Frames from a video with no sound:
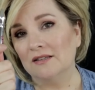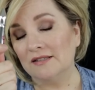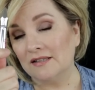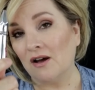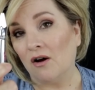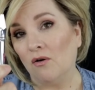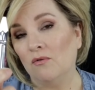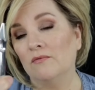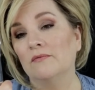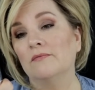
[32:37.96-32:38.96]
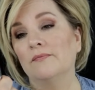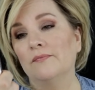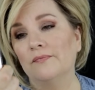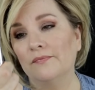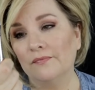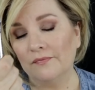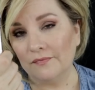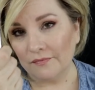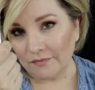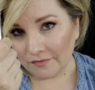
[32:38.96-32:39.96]
So
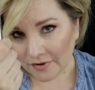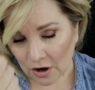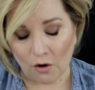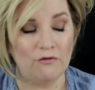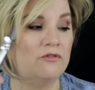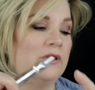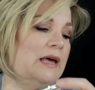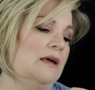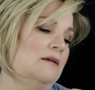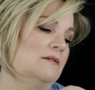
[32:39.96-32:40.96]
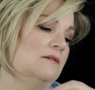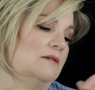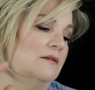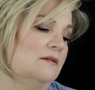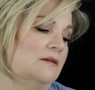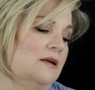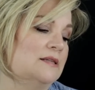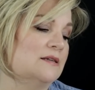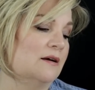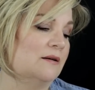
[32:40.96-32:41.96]
hopefully
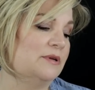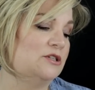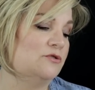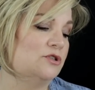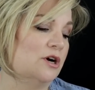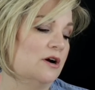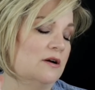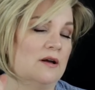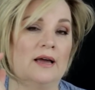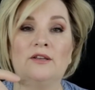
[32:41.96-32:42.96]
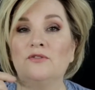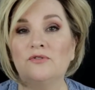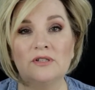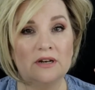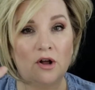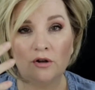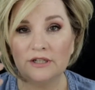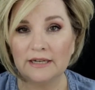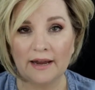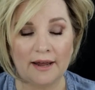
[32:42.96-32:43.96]
it's not going to be too dark. I used it all
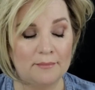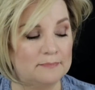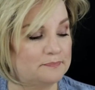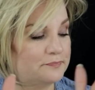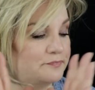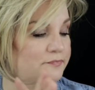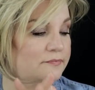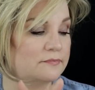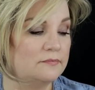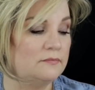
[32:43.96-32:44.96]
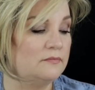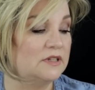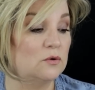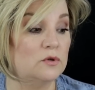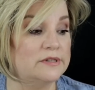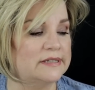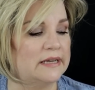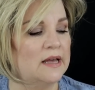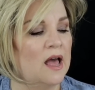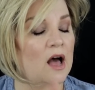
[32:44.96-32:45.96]
today. We'll
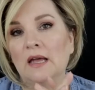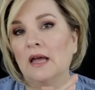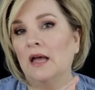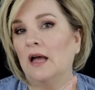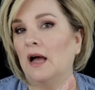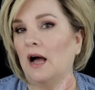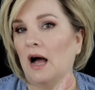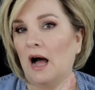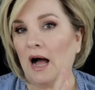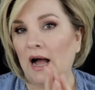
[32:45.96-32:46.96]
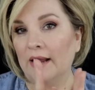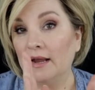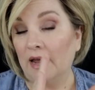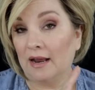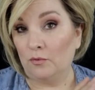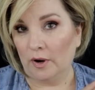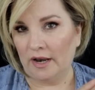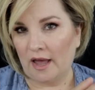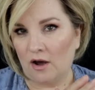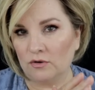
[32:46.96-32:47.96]
see. I had run
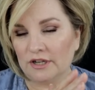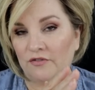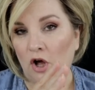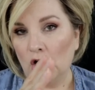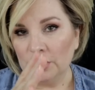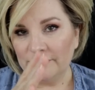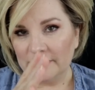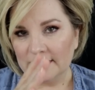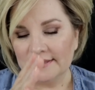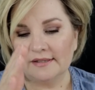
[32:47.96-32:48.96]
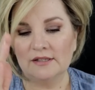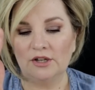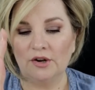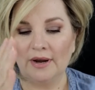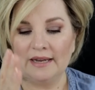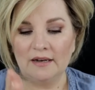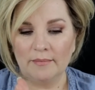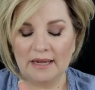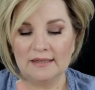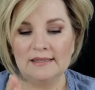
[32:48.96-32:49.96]
out of all of this. You know, I needed
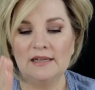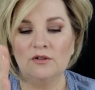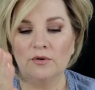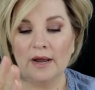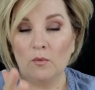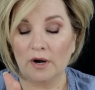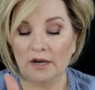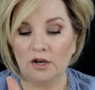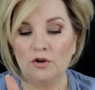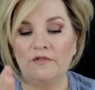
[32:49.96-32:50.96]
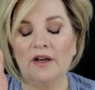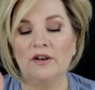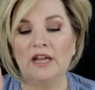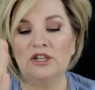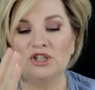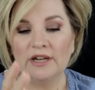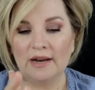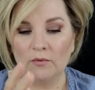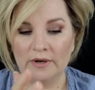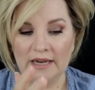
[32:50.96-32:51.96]
my concealer, I wanted a new foundation,
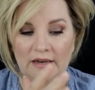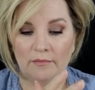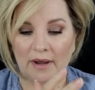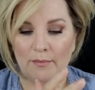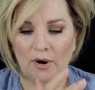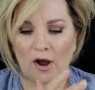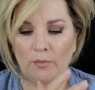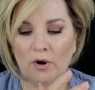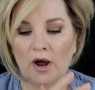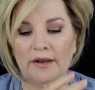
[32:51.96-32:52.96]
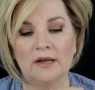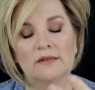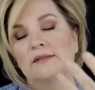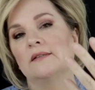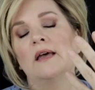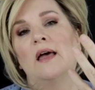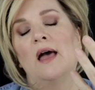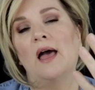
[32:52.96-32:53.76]
I needed my brow products.